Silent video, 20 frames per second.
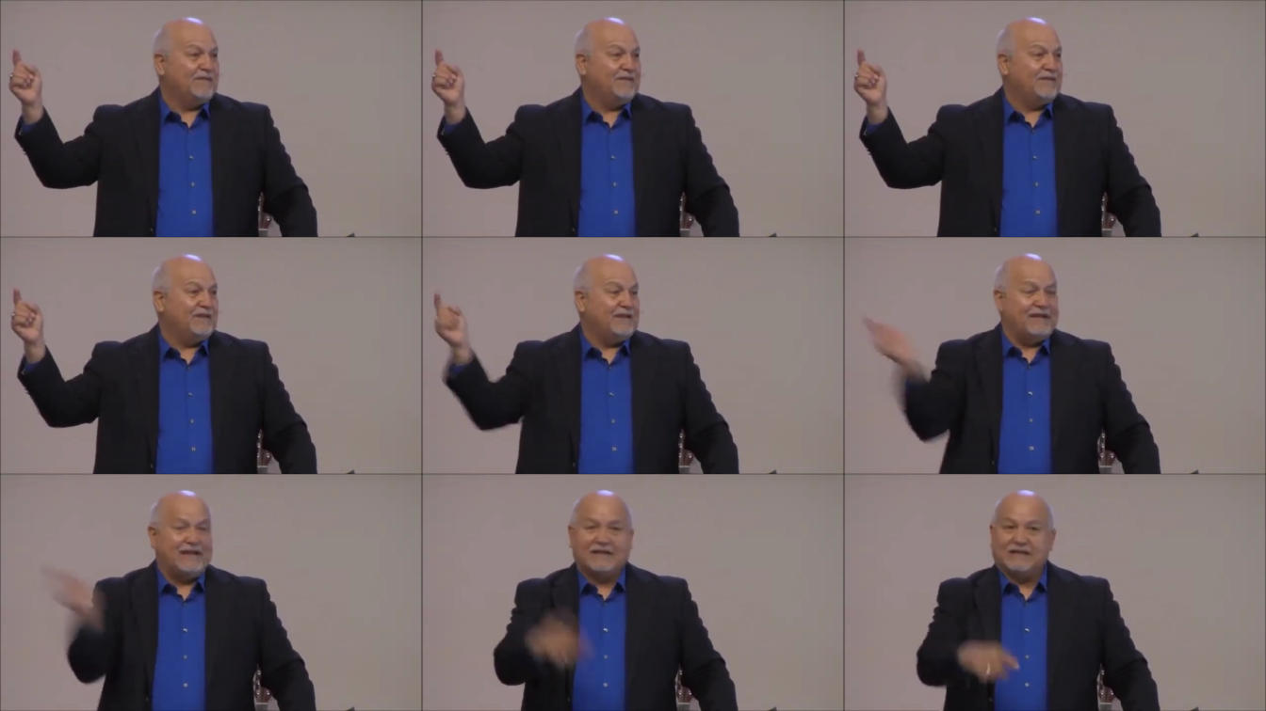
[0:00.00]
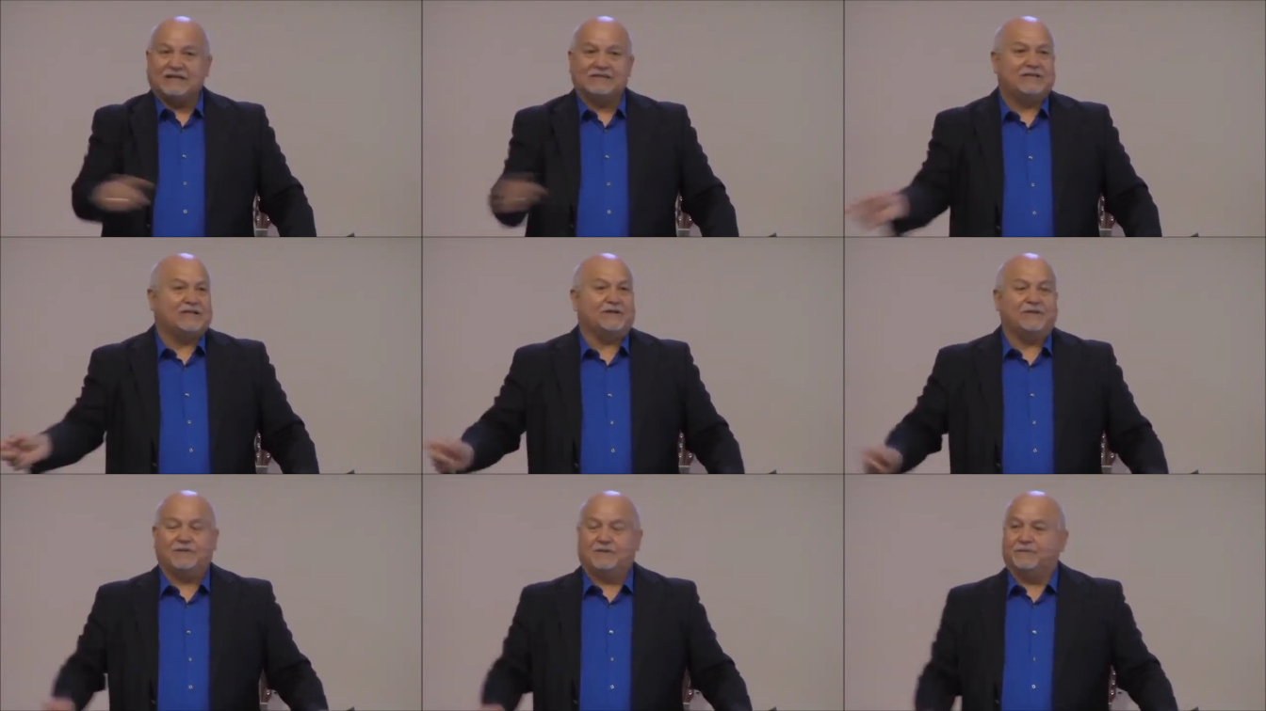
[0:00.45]
And I can
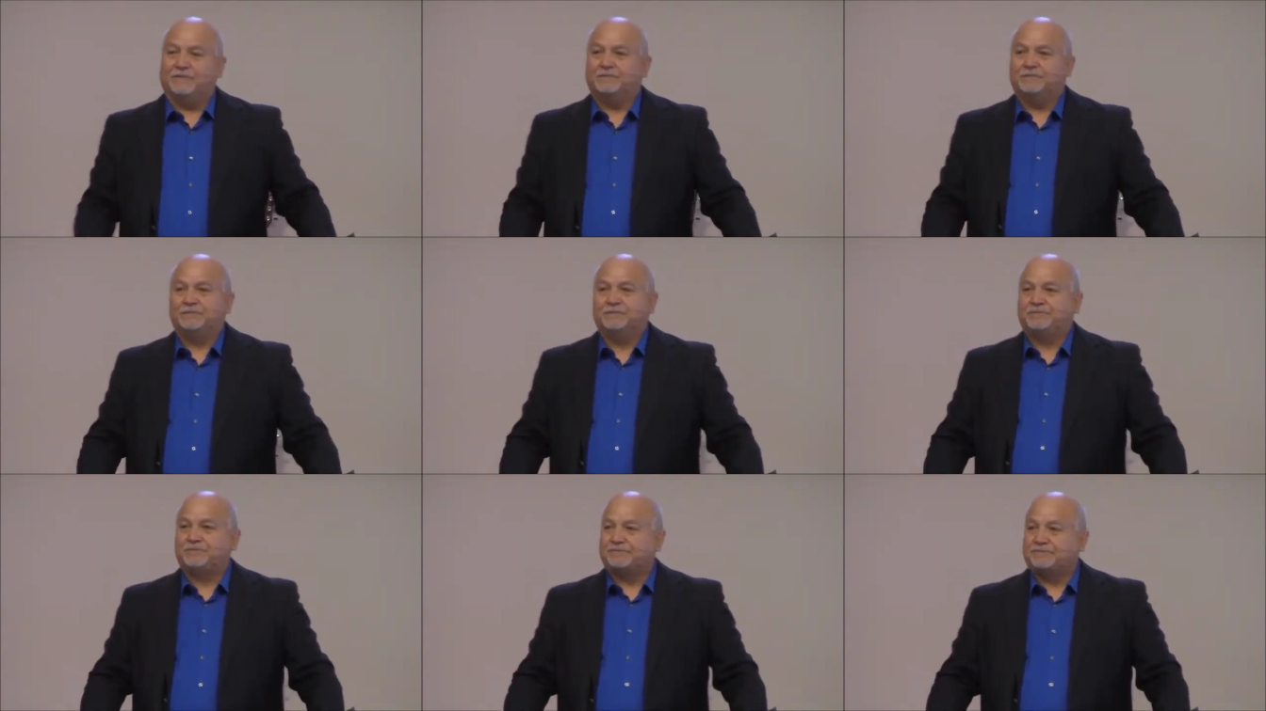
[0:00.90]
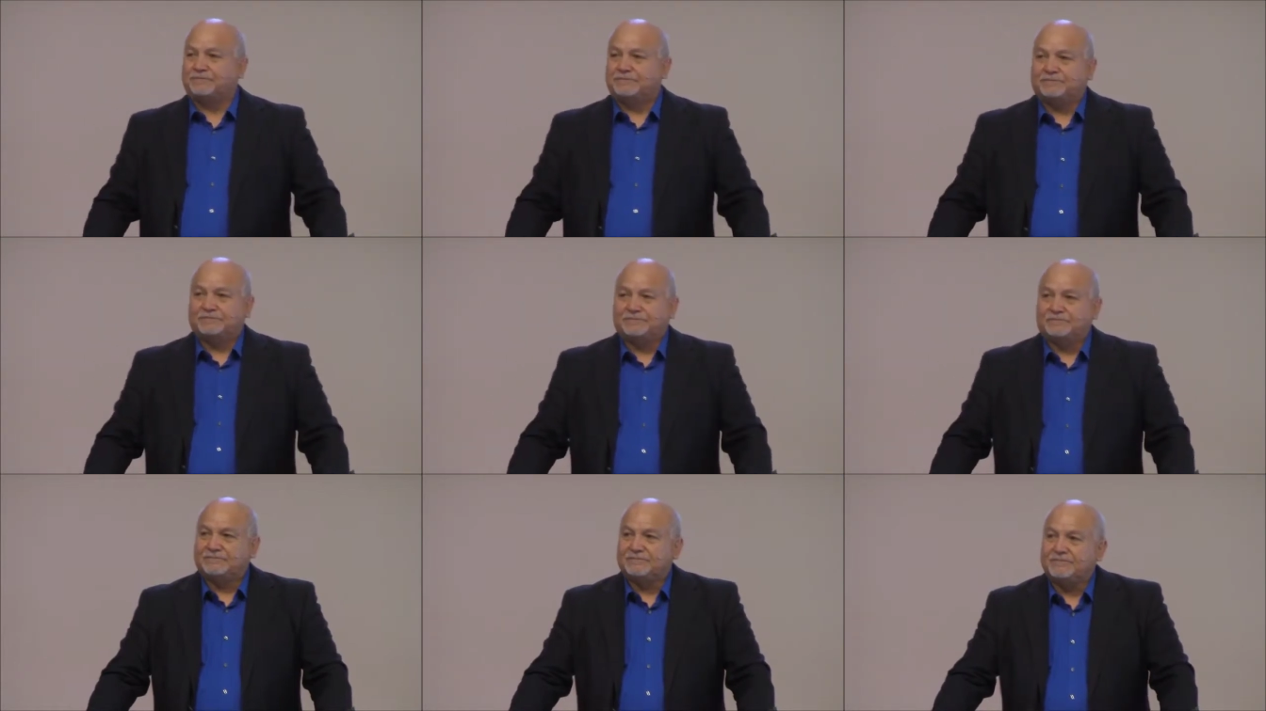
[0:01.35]
tell you,
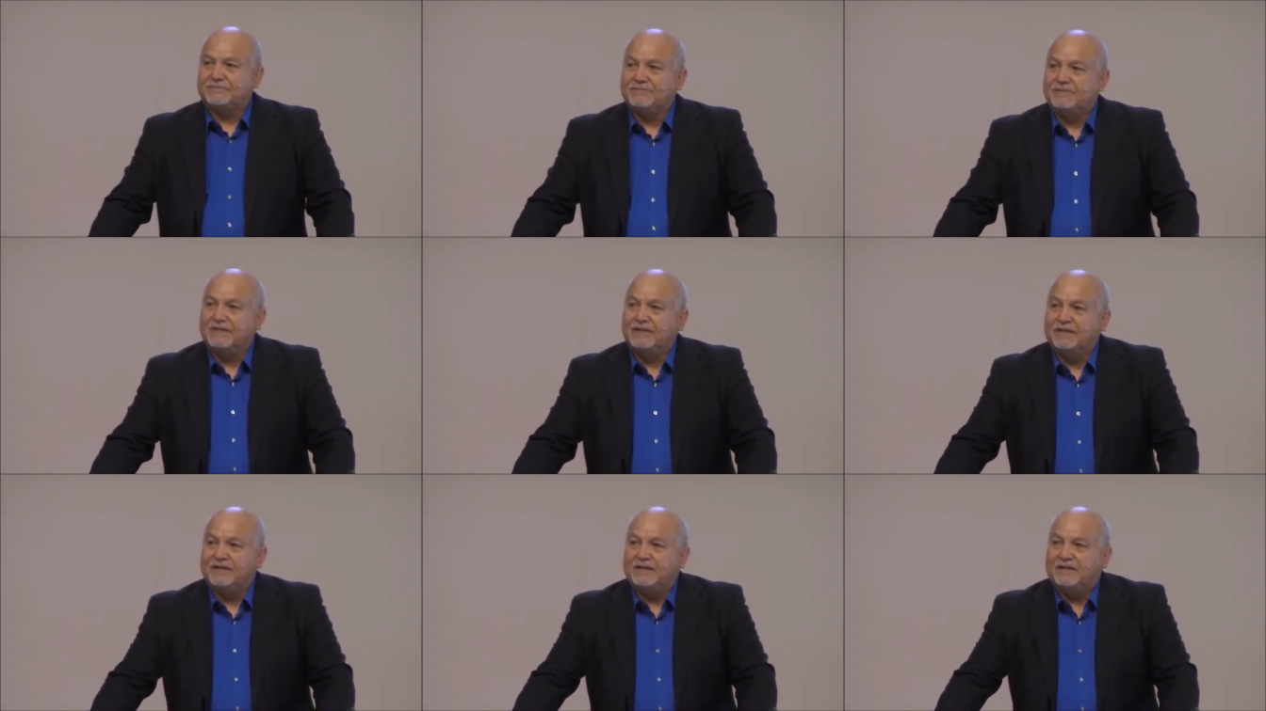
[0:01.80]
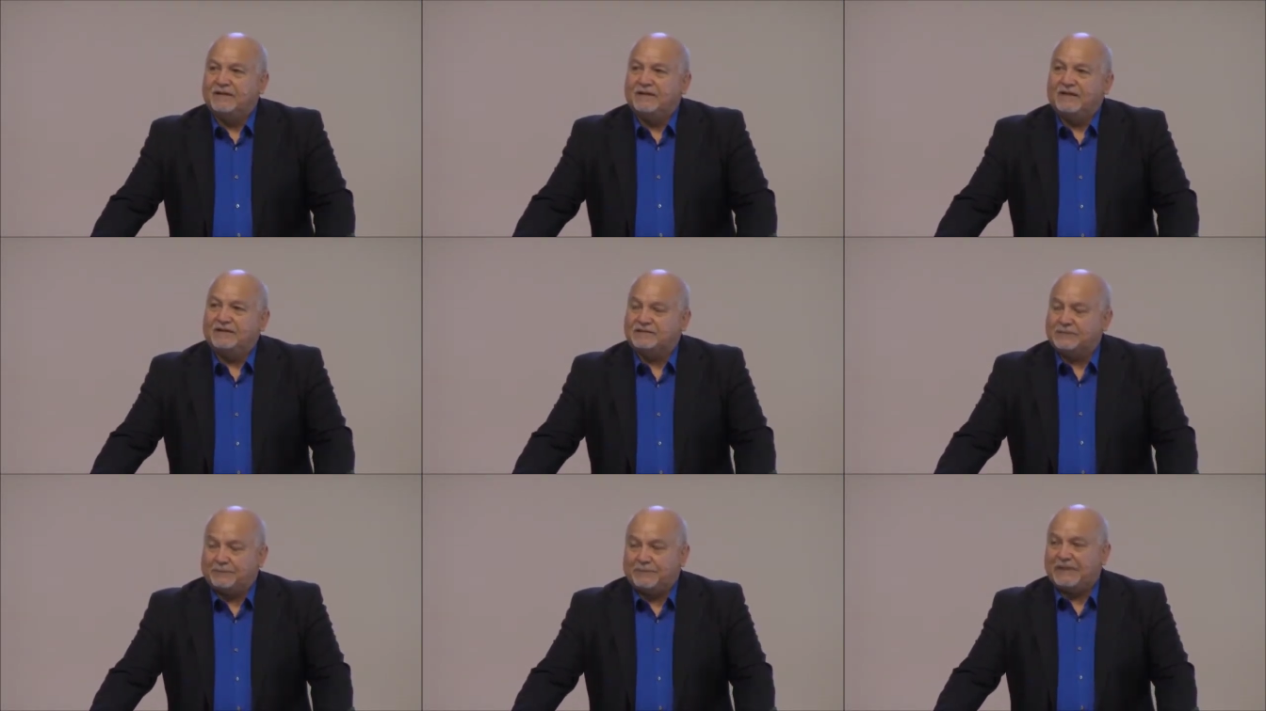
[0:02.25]

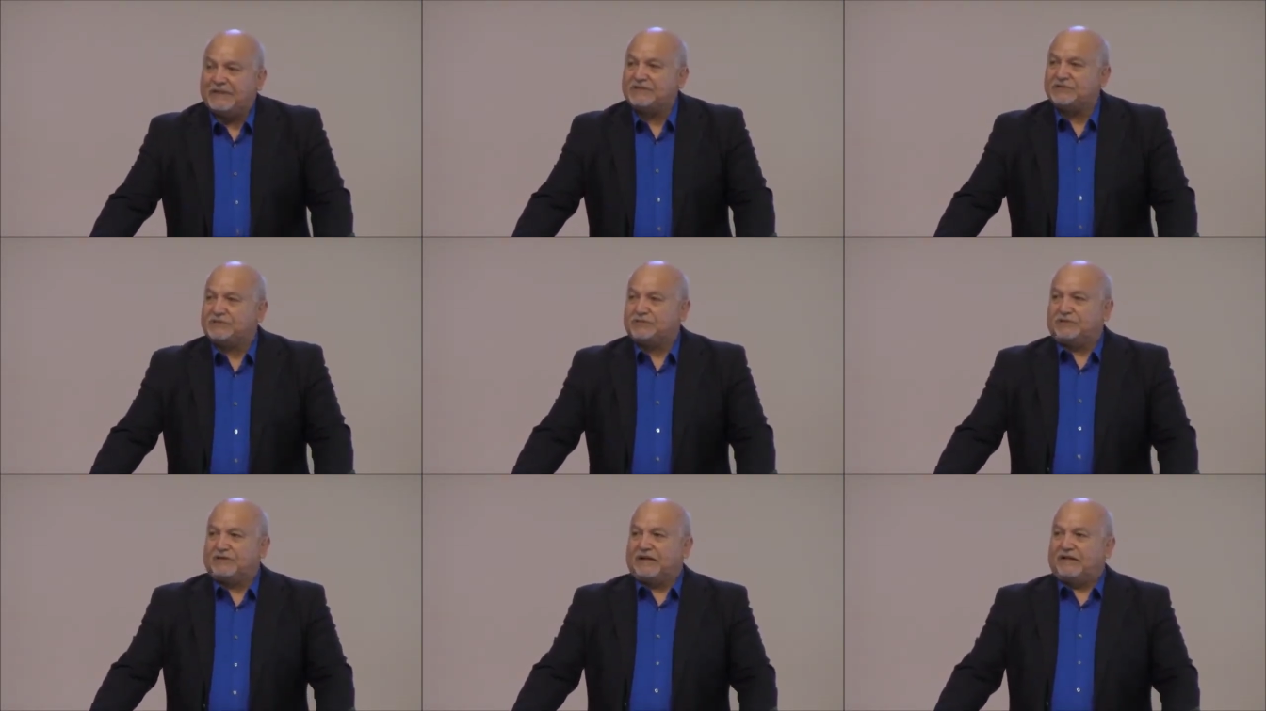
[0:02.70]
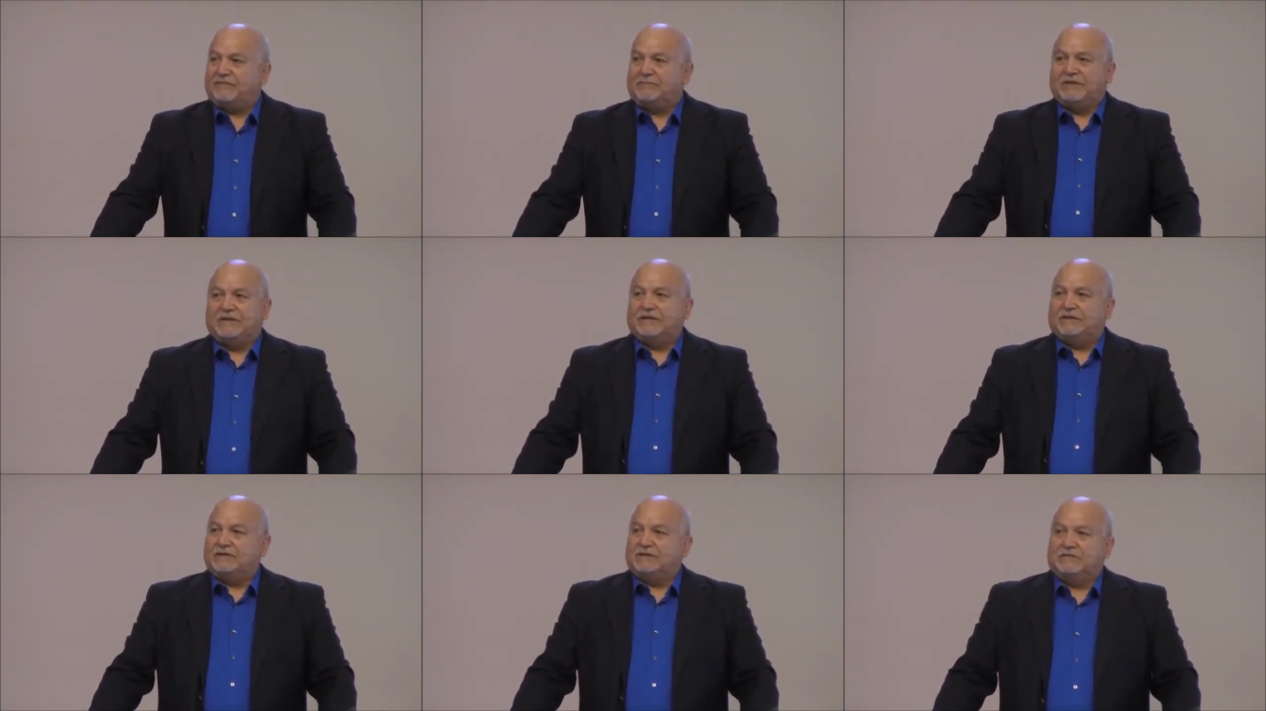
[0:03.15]
as a pastor, I've
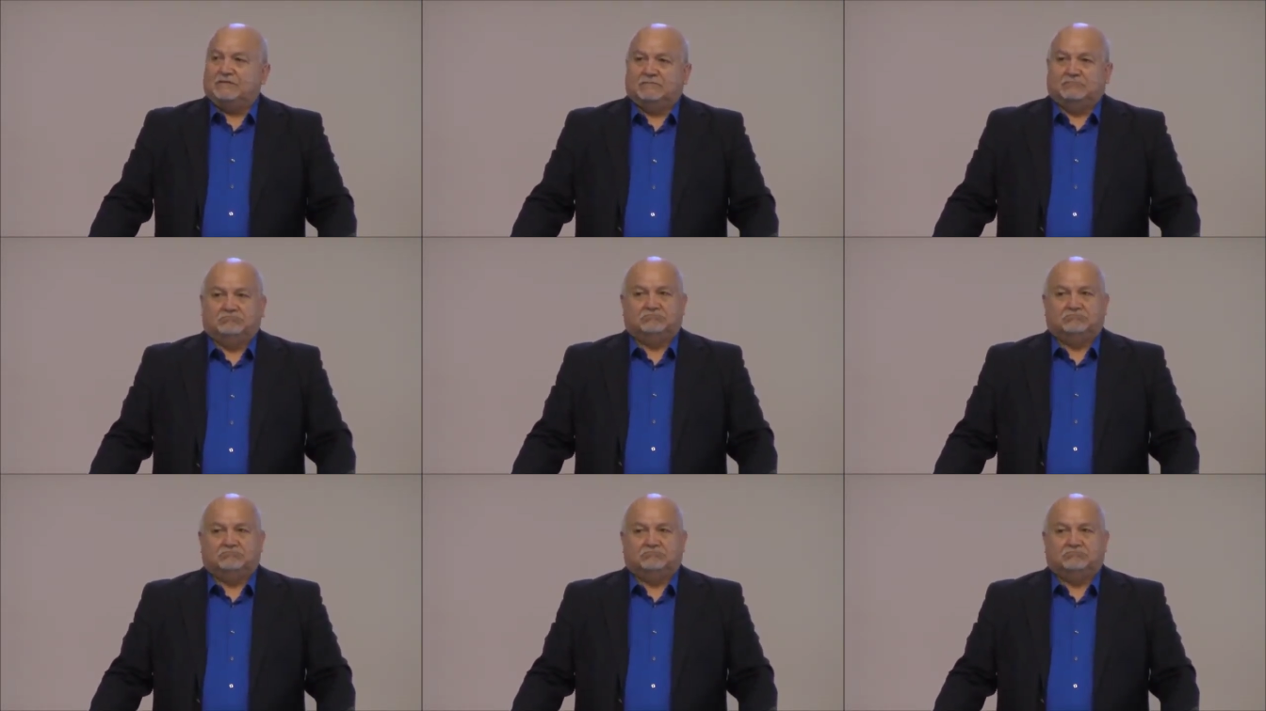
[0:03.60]
been